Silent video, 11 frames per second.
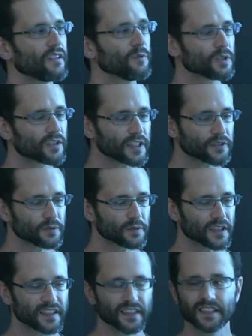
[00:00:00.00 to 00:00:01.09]
we try to,
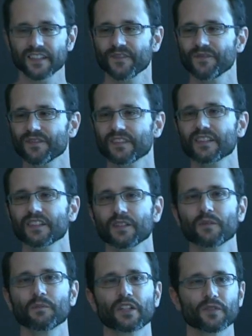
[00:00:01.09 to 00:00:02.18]
um, you
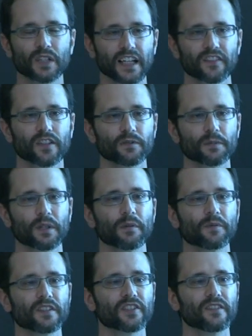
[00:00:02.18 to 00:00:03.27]
know, because we can't solve the
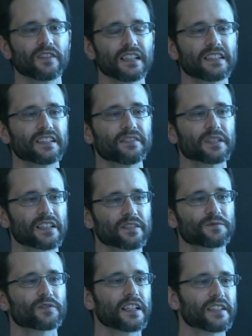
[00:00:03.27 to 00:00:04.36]
problems in generality, we kind
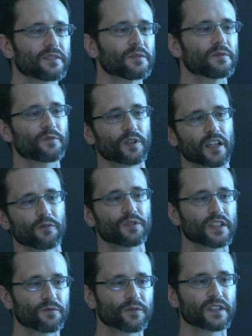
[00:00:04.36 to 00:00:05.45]
of try to, for every
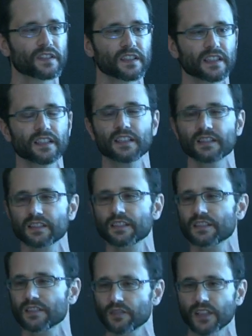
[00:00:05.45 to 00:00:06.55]
different uh,
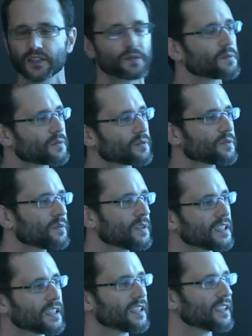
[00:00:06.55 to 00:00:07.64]
instance, try to do
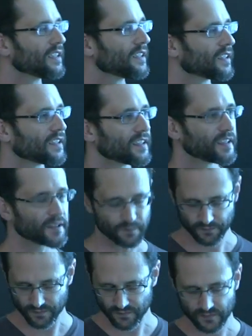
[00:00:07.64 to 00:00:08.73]

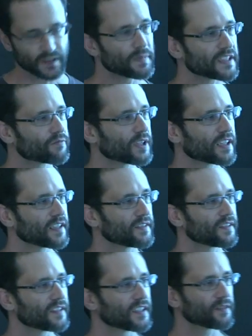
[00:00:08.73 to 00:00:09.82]
um, the best we
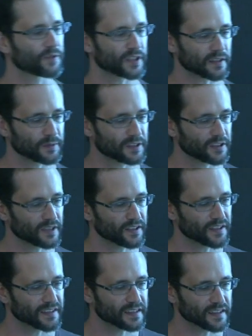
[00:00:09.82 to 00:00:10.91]
can uh, for that particular
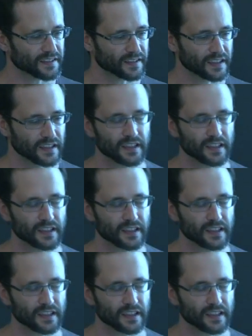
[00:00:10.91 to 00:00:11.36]
instance.